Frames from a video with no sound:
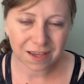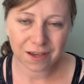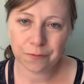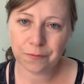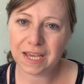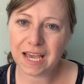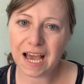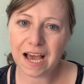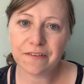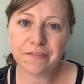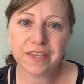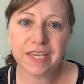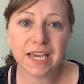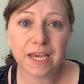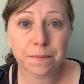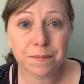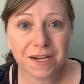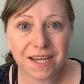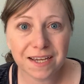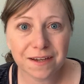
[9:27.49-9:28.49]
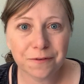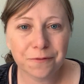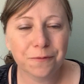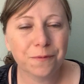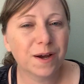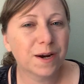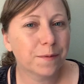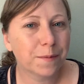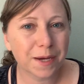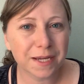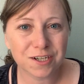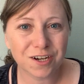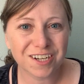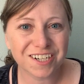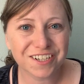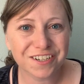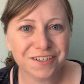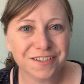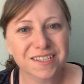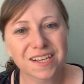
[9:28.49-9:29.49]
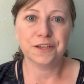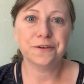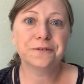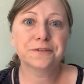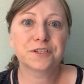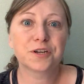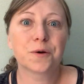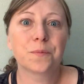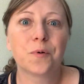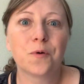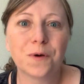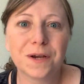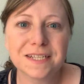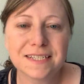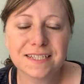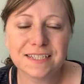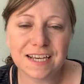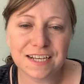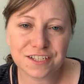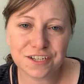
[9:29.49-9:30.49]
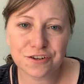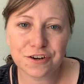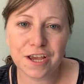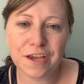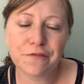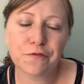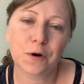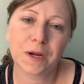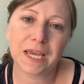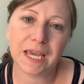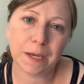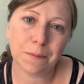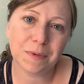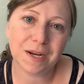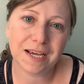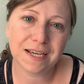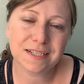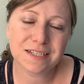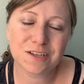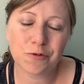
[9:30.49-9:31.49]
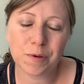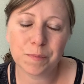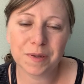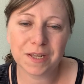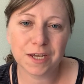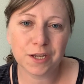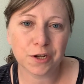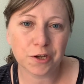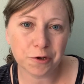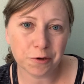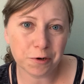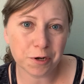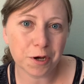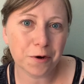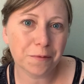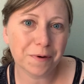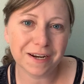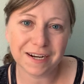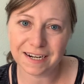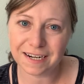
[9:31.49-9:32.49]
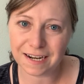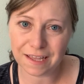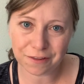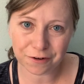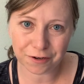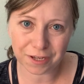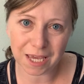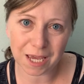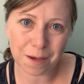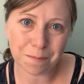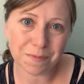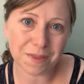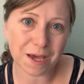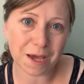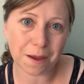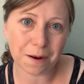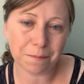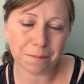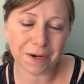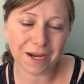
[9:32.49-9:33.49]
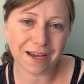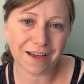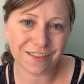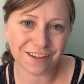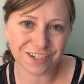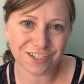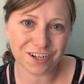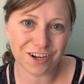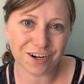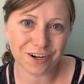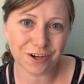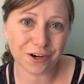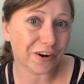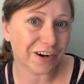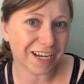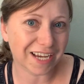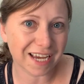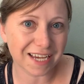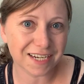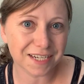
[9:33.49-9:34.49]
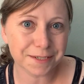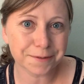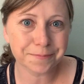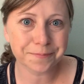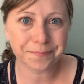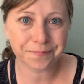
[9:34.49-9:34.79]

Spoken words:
We have game night. One of my daughters used her points yesterday for game night. So we played Uno and another game that my other daughter created.